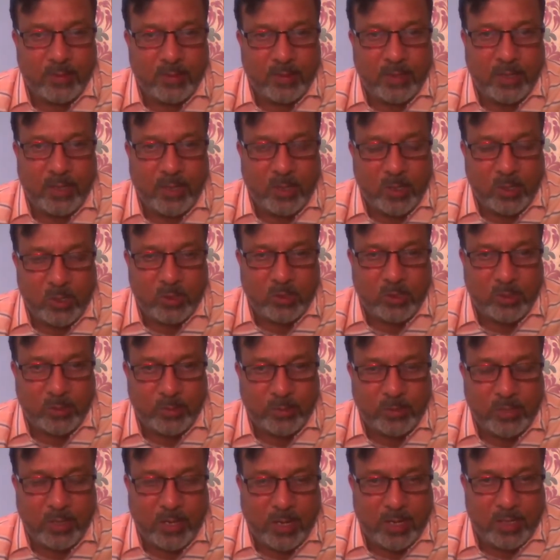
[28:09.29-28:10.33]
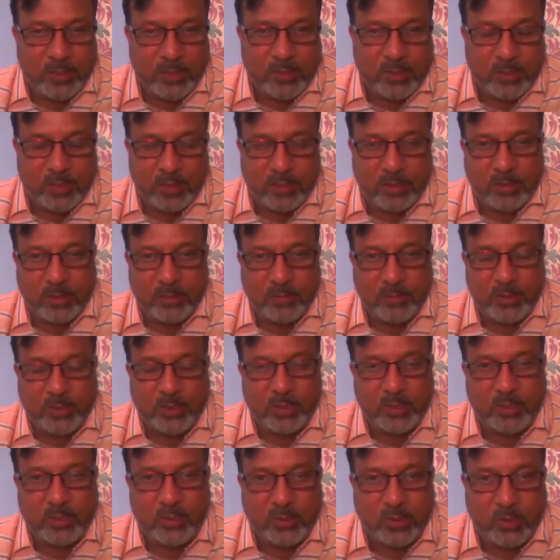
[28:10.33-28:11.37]
He conceptualized it with
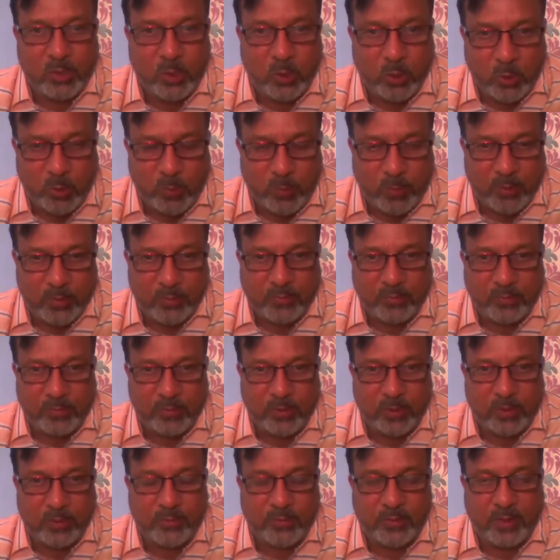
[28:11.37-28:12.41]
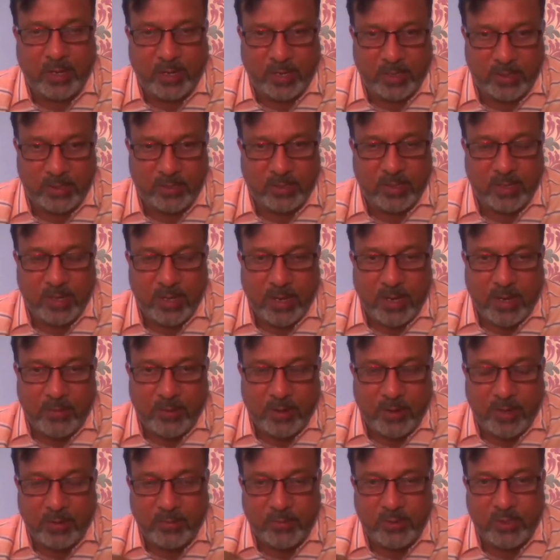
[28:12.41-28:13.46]
his group of friends.
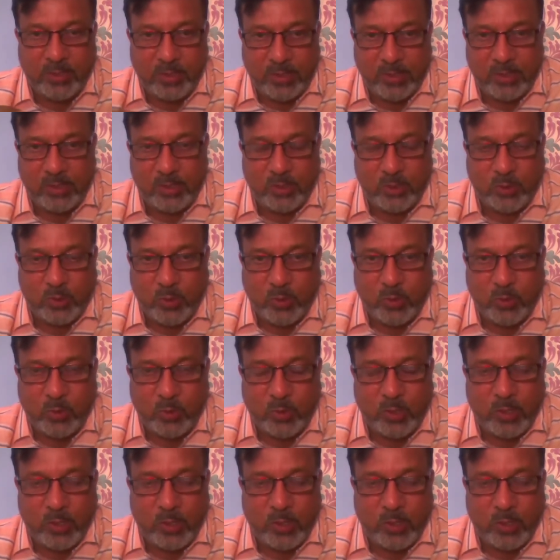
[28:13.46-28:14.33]
When I visited the school,